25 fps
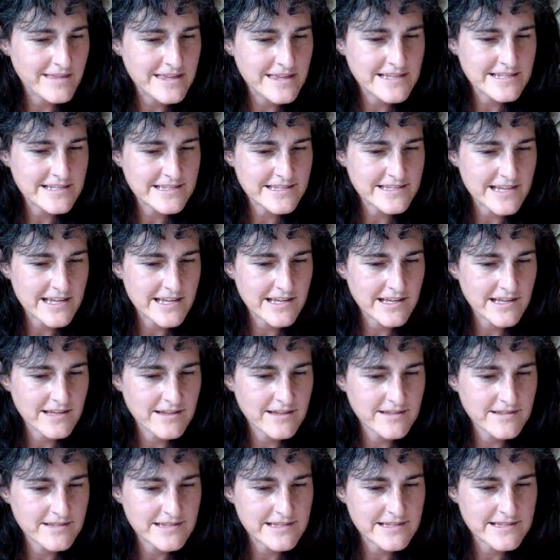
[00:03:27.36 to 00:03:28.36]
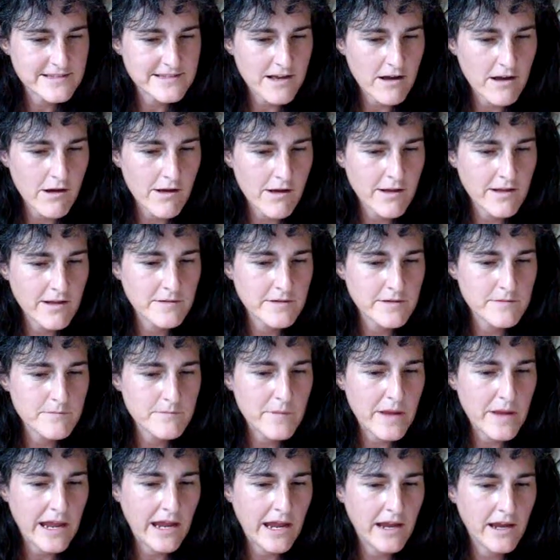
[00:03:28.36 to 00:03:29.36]
This is on
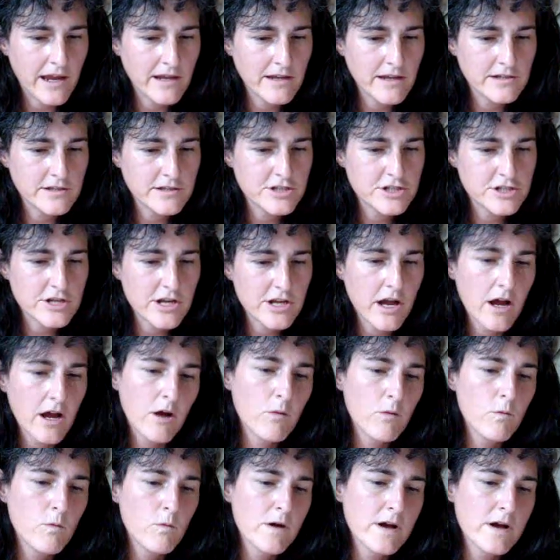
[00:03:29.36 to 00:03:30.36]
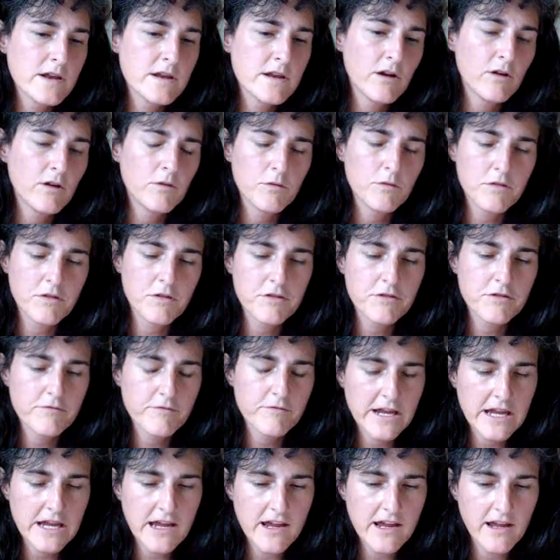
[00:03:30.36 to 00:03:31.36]
page
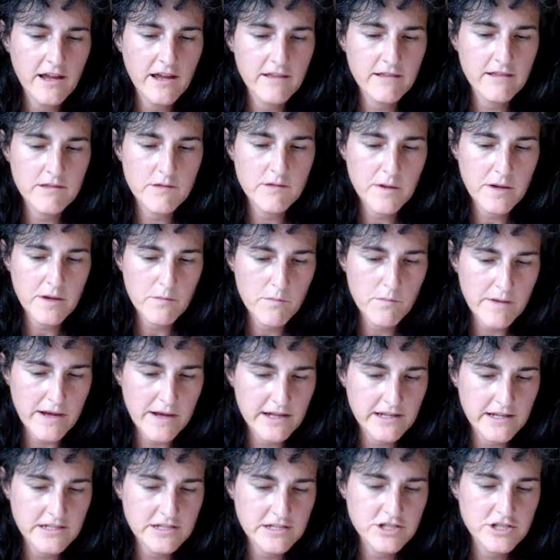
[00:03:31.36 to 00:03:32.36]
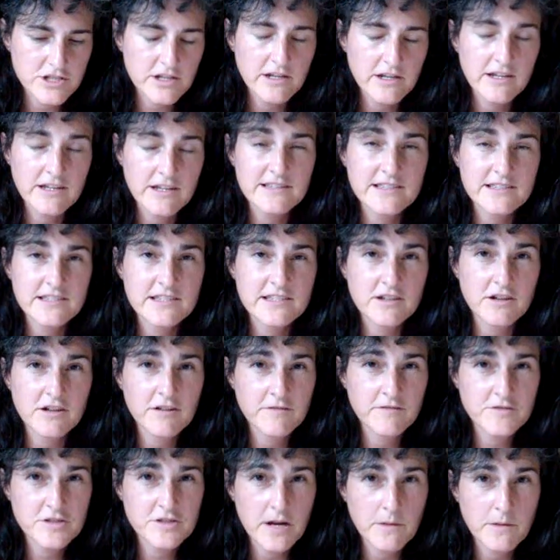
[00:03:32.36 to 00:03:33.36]
103 in the paperback edition. It's the
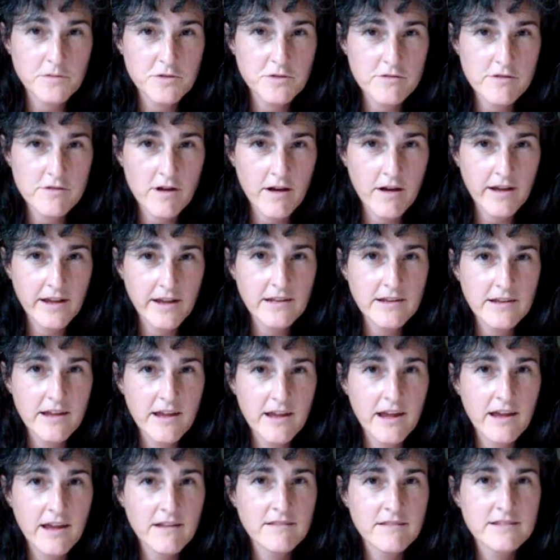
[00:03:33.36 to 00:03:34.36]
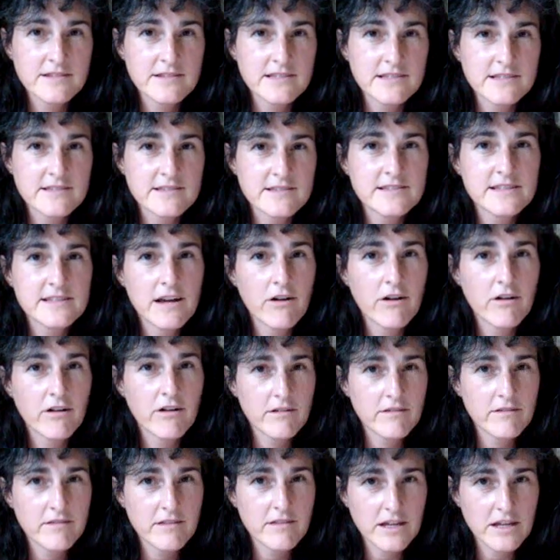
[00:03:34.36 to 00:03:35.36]
start of chapter 9, and this is
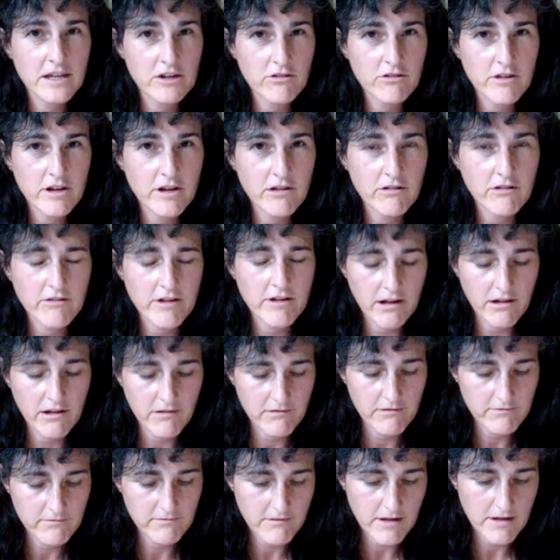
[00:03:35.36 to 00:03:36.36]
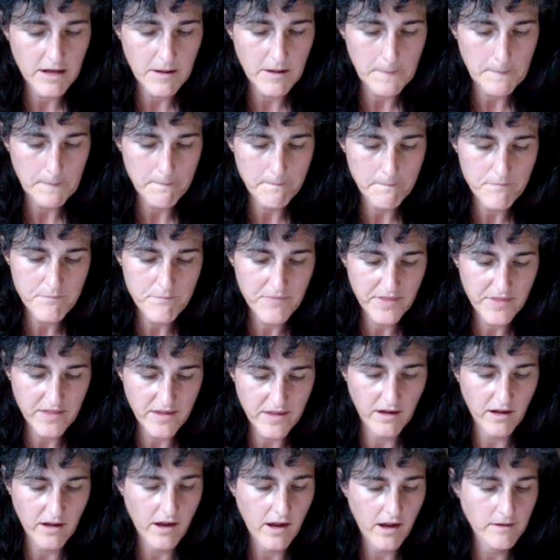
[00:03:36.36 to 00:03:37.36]
Sarah that you're hearing
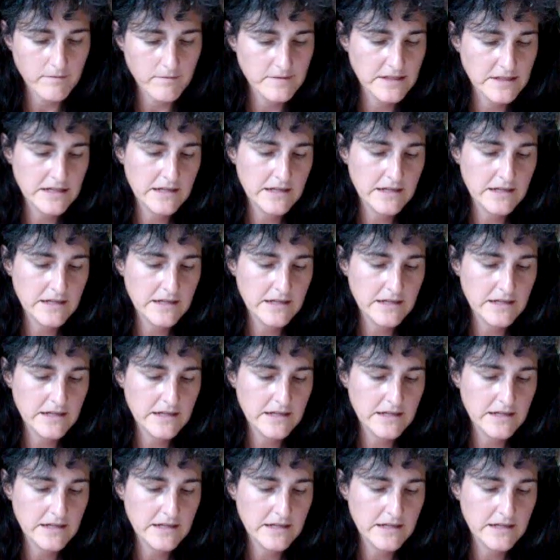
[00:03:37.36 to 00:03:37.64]
thinking.